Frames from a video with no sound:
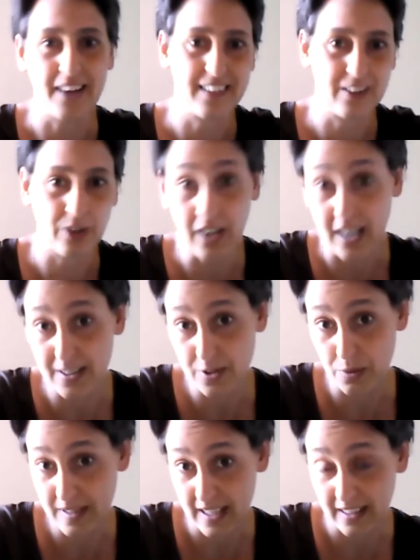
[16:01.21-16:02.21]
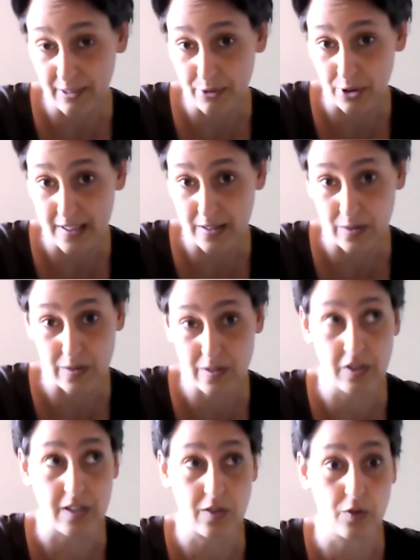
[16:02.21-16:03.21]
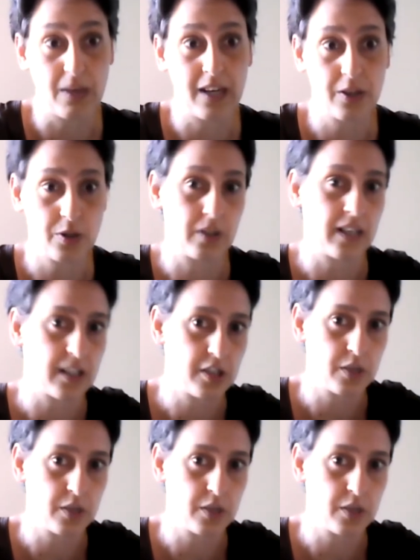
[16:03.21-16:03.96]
in the classroom setting, for instance, just to make sure that